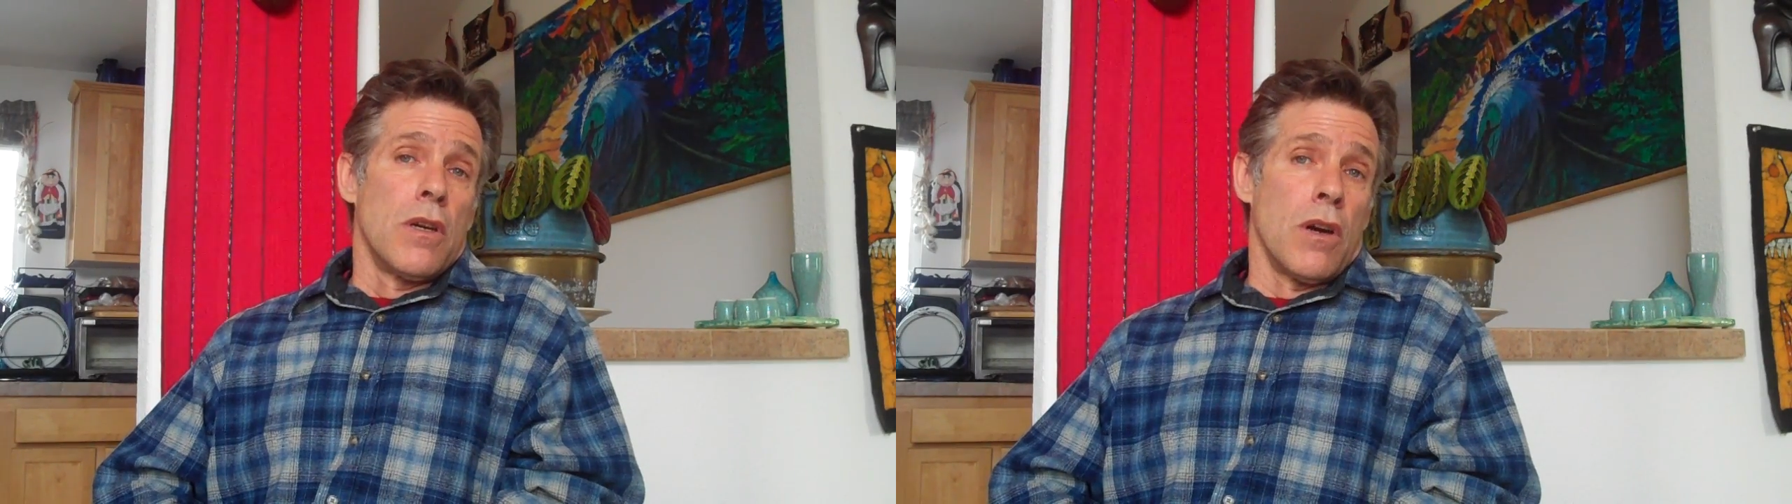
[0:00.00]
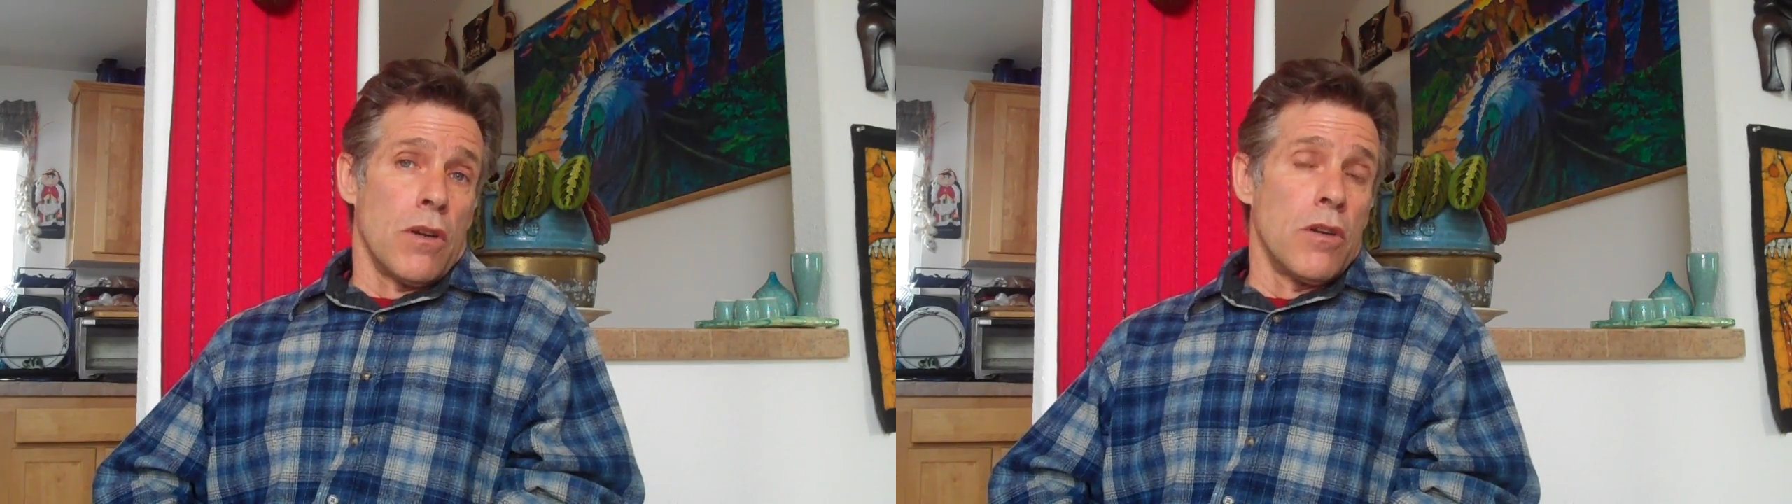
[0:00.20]

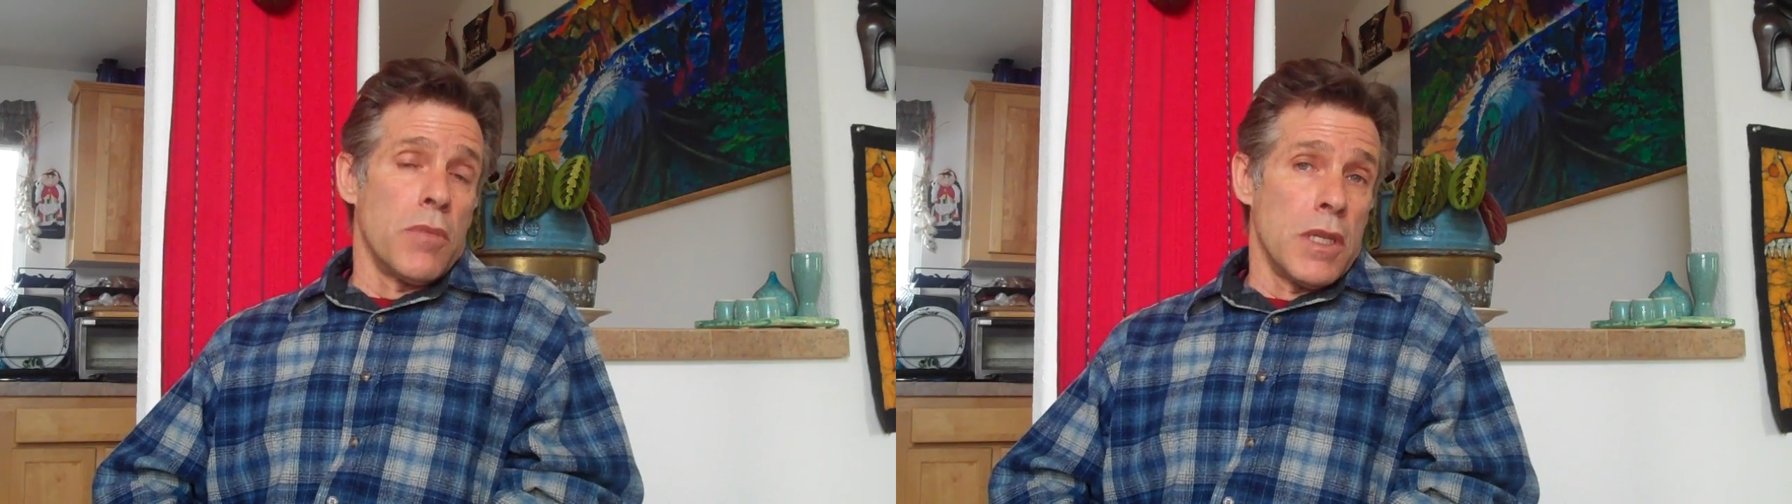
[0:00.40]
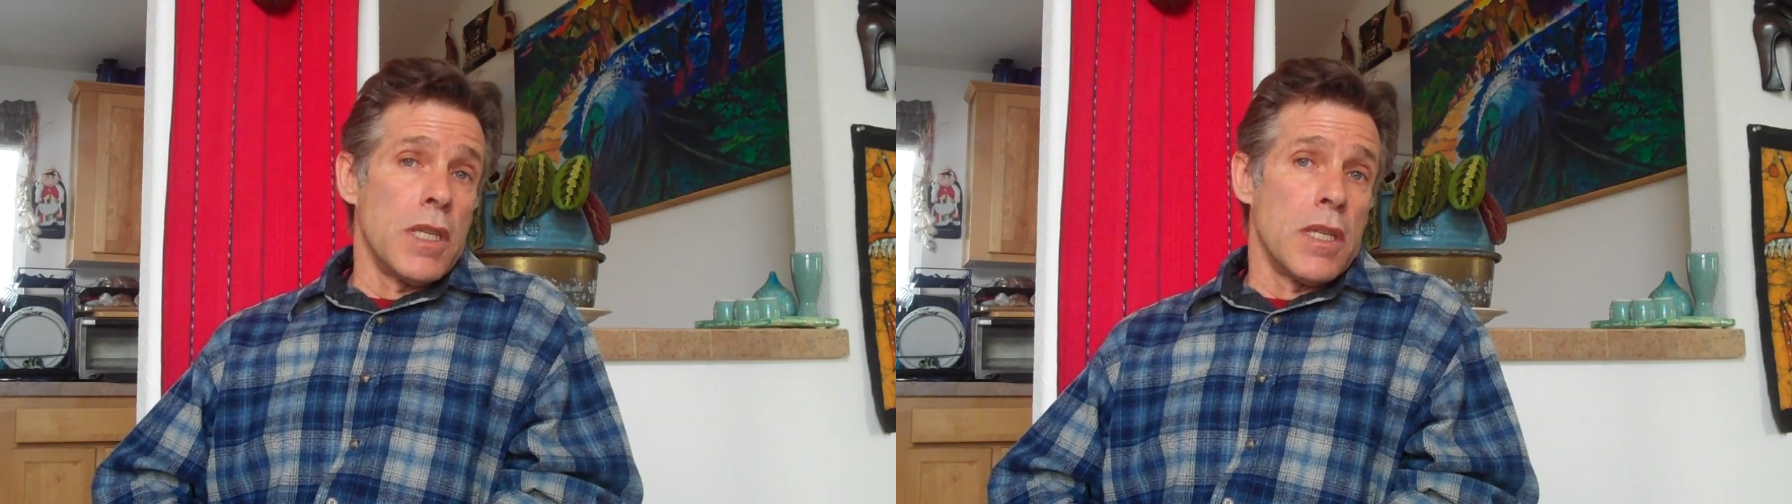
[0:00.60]
are going to
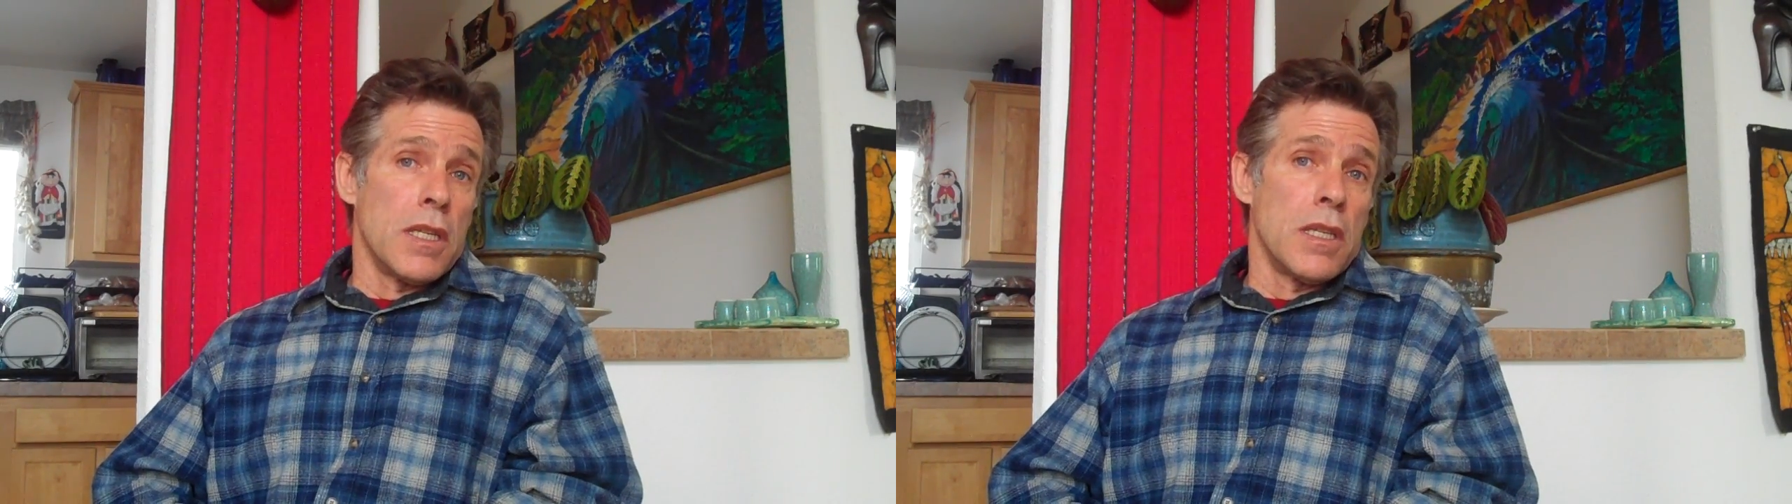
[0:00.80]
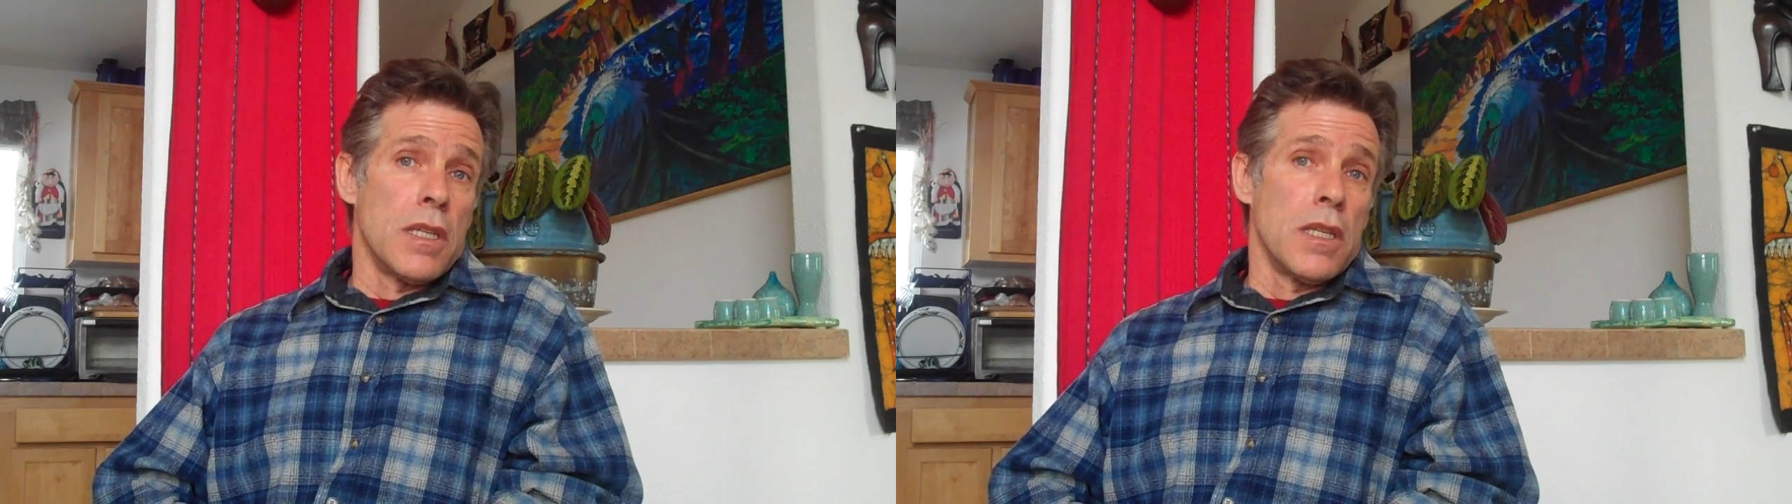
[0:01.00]
be needed.